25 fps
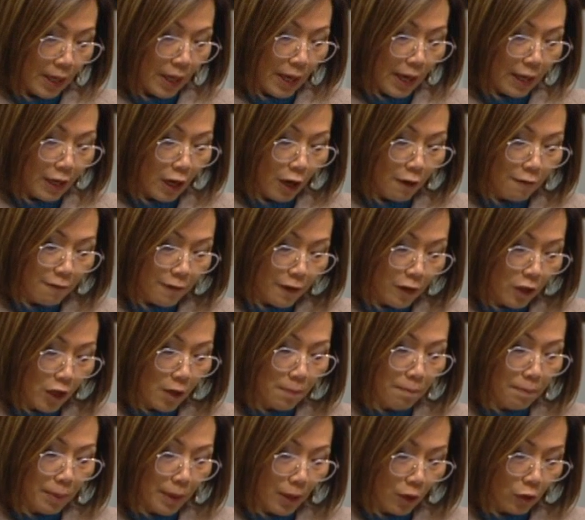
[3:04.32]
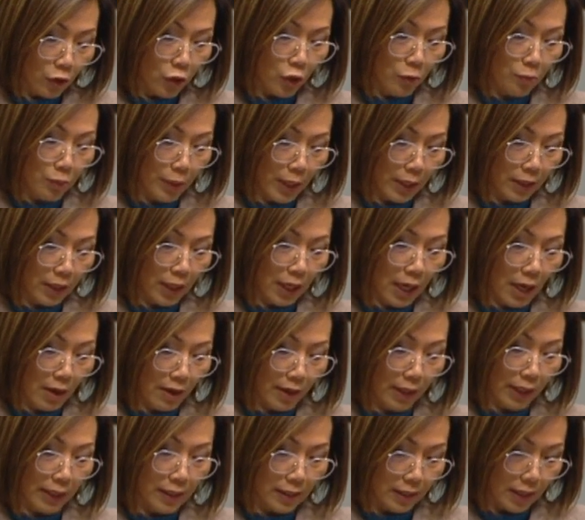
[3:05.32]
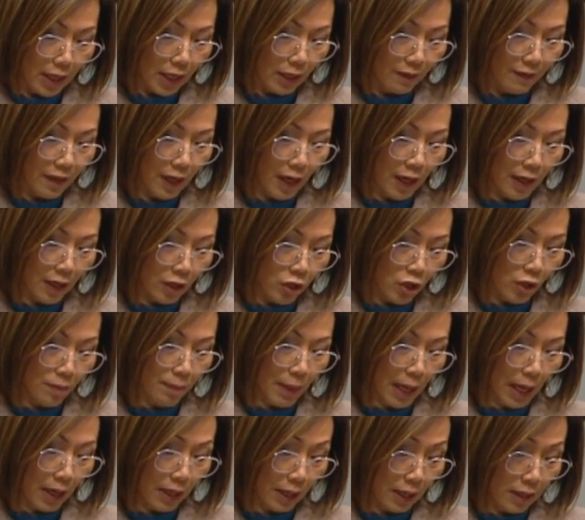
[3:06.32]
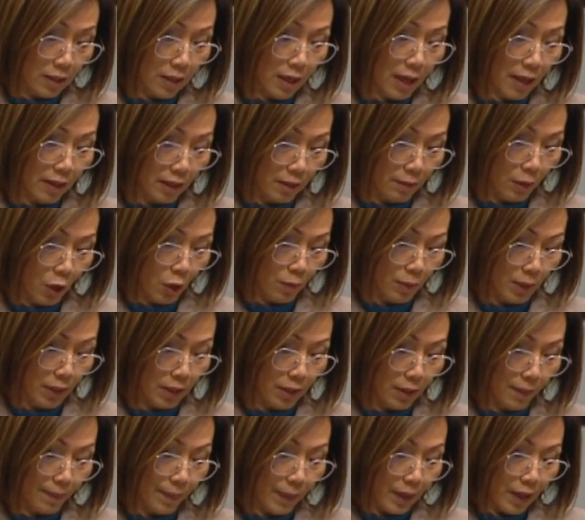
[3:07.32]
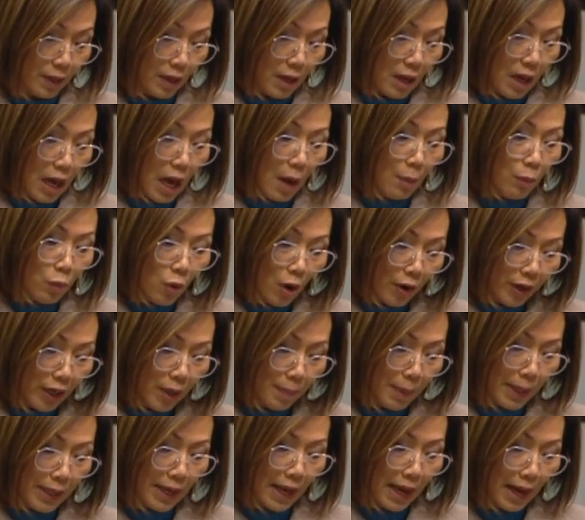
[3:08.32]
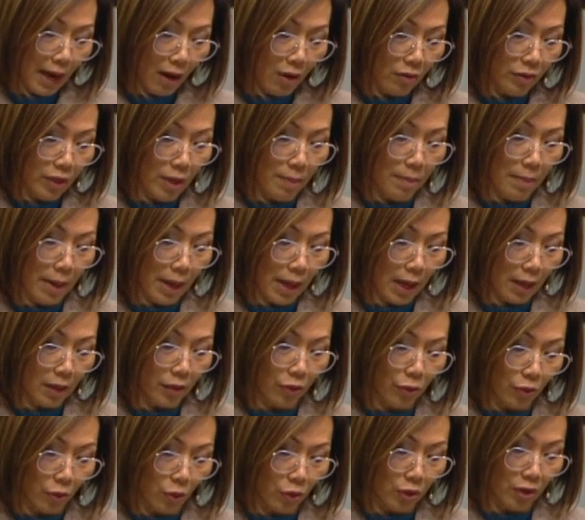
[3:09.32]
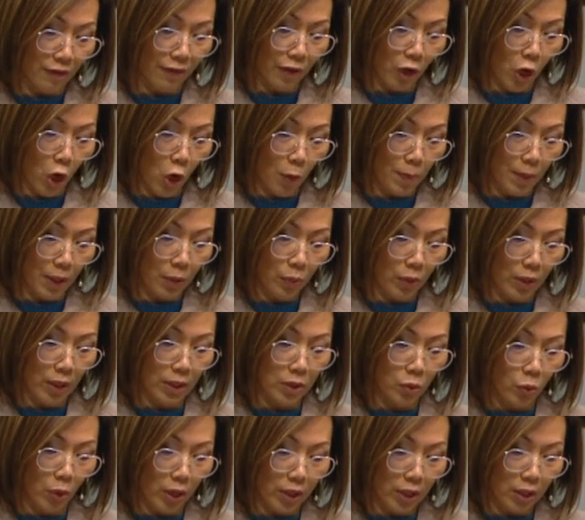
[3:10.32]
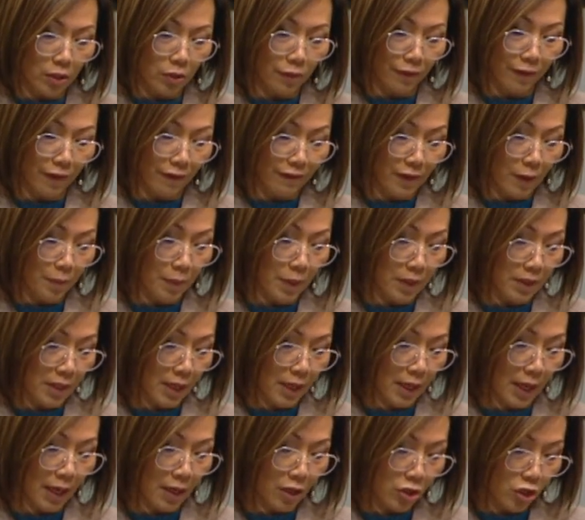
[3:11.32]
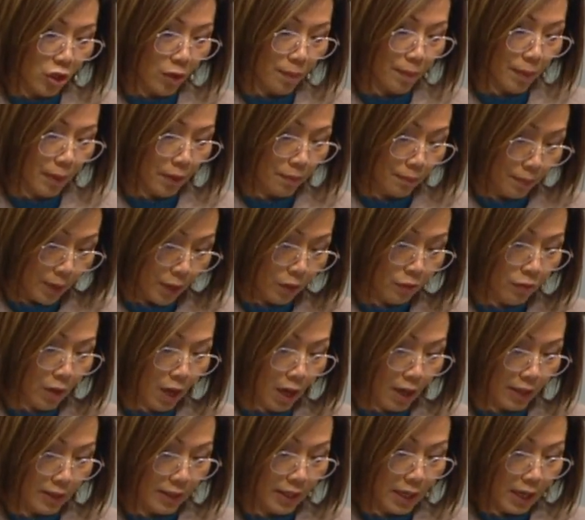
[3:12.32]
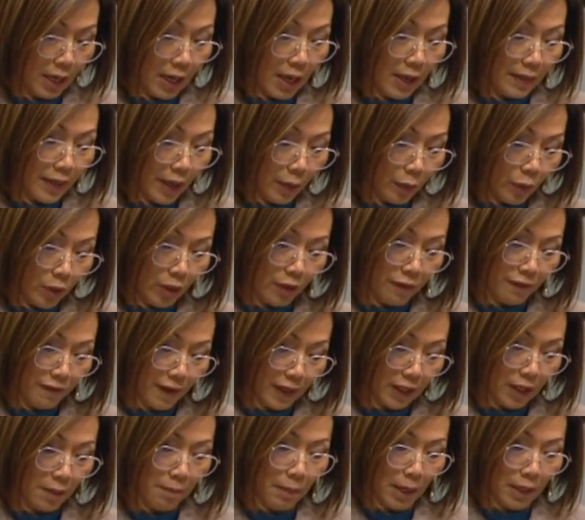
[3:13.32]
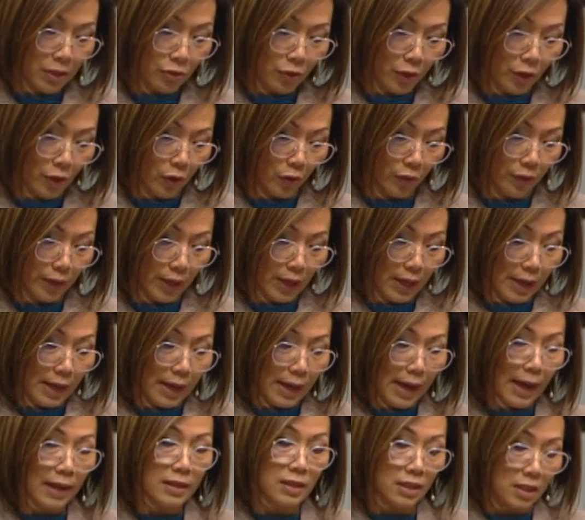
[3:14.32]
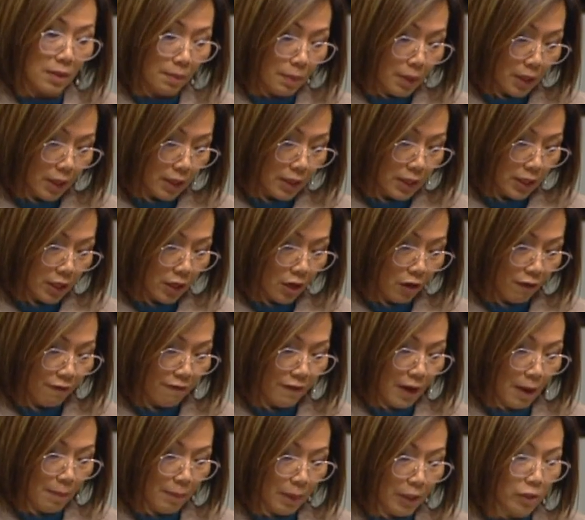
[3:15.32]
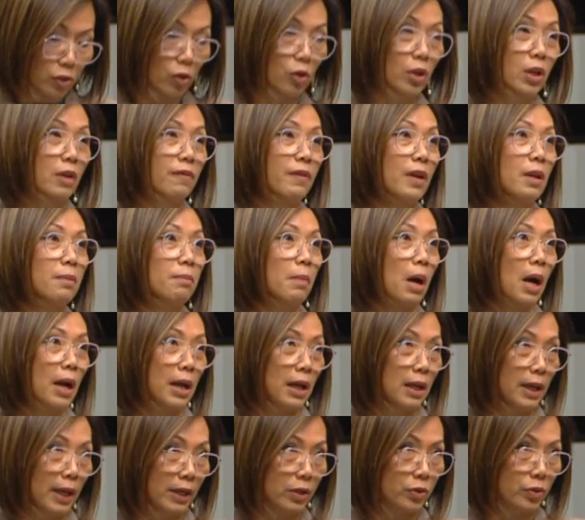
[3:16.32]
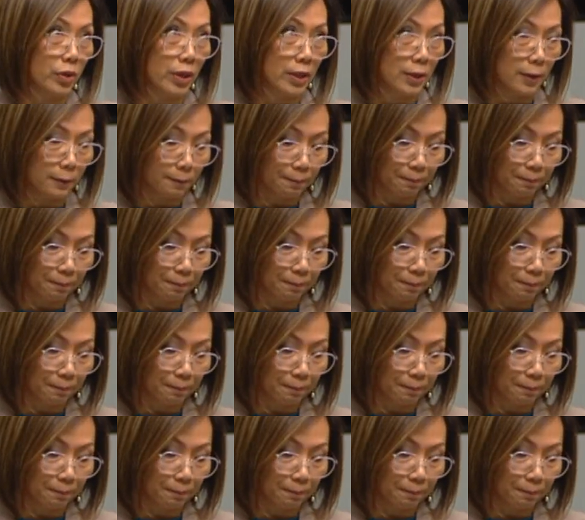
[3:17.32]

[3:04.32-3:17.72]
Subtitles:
And I feel compelled to bring the current state of the energy market at the moment. I'm worried about how the Mayor thought of coping with a 20 to 50% energy bill rise that will affect the mental health and stability of families who live in my electorate.